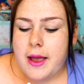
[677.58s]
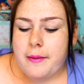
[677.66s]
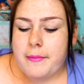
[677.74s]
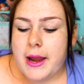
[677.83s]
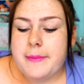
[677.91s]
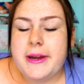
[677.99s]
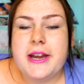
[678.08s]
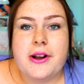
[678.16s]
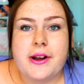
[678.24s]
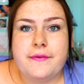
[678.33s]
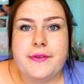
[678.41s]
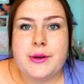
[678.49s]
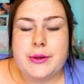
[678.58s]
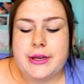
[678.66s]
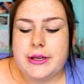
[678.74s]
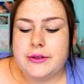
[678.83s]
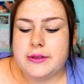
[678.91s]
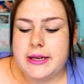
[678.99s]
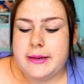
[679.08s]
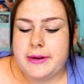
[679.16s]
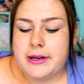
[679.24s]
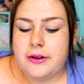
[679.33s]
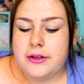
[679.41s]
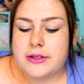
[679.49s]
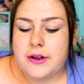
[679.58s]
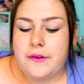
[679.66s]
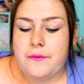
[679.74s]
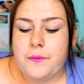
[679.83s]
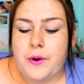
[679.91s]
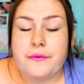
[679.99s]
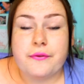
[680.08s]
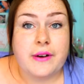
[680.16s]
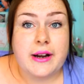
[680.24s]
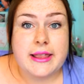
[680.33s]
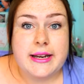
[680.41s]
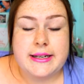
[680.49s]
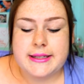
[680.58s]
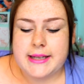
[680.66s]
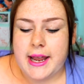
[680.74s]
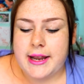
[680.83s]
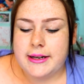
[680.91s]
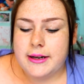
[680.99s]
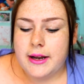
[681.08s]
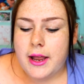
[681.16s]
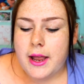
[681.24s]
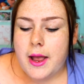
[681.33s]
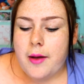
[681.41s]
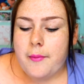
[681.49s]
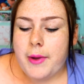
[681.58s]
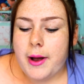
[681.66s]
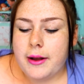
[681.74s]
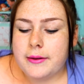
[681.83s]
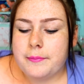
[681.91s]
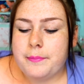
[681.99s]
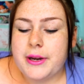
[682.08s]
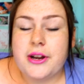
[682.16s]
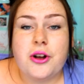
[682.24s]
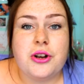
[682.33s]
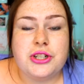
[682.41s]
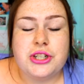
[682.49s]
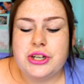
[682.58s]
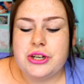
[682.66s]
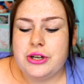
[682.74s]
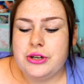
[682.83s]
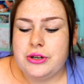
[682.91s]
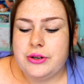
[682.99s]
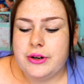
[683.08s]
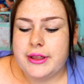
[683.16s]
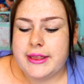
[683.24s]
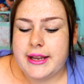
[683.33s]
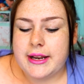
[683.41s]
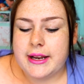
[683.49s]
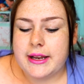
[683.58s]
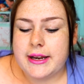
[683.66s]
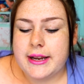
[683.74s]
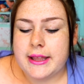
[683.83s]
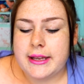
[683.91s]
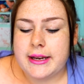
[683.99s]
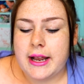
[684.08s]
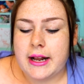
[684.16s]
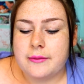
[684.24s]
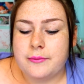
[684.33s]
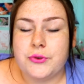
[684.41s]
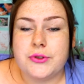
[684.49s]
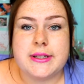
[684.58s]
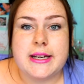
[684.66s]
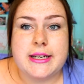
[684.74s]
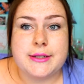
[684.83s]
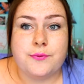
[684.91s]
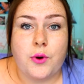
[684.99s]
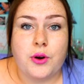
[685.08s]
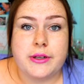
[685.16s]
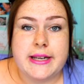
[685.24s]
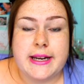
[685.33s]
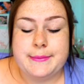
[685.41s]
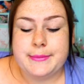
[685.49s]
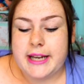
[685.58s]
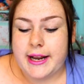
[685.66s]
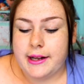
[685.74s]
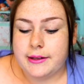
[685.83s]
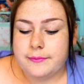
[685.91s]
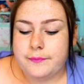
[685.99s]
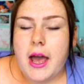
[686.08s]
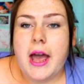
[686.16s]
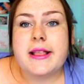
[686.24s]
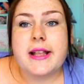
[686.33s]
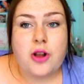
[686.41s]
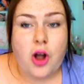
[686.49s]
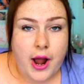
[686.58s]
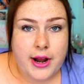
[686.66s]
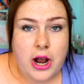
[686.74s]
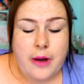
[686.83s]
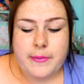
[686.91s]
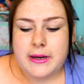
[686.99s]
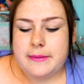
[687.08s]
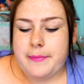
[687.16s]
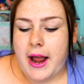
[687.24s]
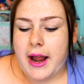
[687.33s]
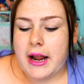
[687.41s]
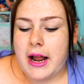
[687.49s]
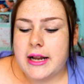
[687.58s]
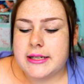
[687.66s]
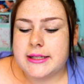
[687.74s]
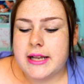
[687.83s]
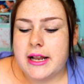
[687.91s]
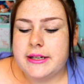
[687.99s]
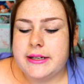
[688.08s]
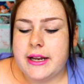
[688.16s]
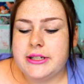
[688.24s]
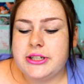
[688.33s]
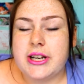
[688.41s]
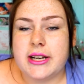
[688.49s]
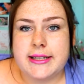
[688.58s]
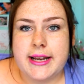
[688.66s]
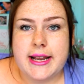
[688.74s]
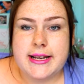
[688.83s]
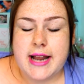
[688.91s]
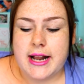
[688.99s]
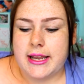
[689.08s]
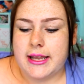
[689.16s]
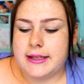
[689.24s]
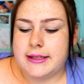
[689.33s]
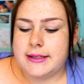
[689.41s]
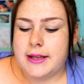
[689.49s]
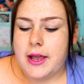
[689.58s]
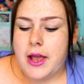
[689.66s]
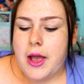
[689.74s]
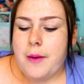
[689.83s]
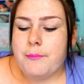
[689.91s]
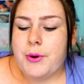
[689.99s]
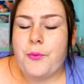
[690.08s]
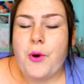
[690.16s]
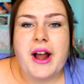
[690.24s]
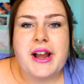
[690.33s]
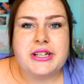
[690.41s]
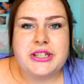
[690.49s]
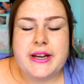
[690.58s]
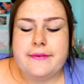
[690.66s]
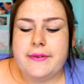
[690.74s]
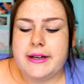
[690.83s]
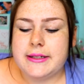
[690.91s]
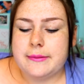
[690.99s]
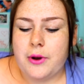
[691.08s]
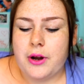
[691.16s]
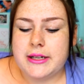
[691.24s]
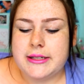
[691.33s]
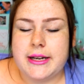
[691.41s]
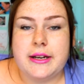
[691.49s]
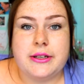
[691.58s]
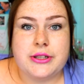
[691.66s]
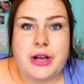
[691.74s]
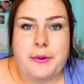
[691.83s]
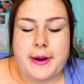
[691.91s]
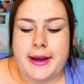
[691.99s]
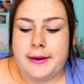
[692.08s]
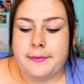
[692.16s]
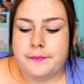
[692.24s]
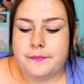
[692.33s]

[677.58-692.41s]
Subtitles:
Maybe you don't feel guilty because of what Freely said, but because you think killing animals is wrong deep down." And then I commented back, I said, "Jessica Nanas, but why is she victimizing Zoe?